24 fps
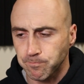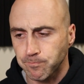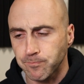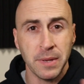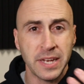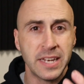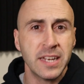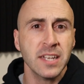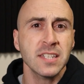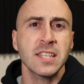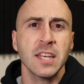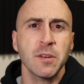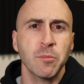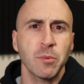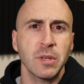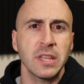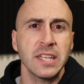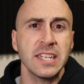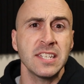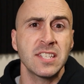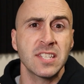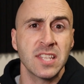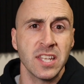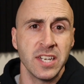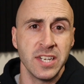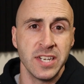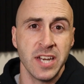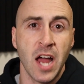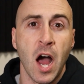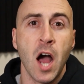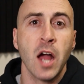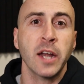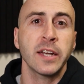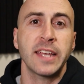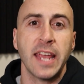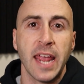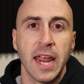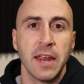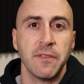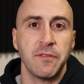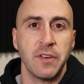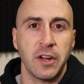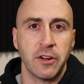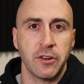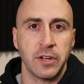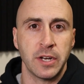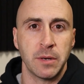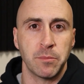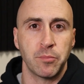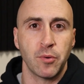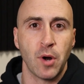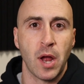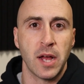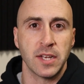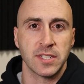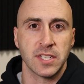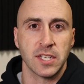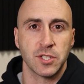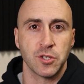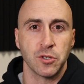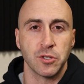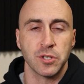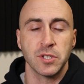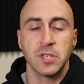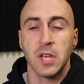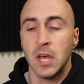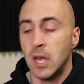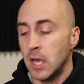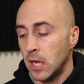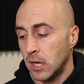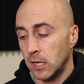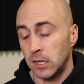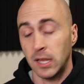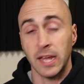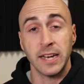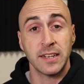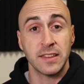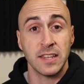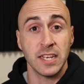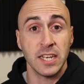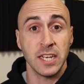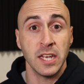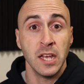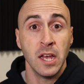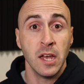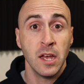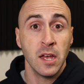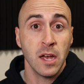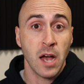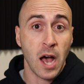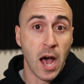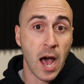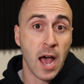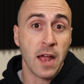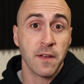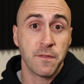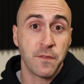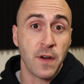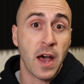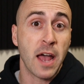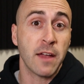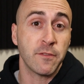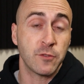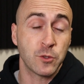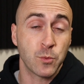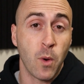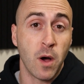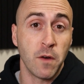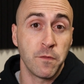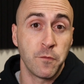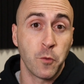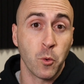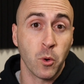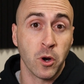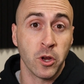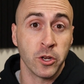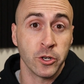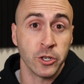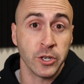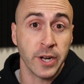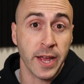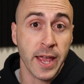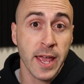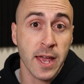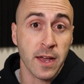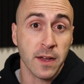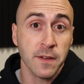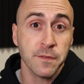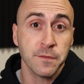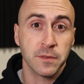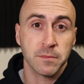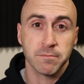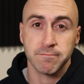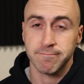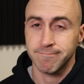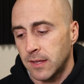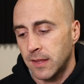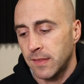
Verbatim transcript: Because they released the non-K variant processors, like the i five twelve four hundred F,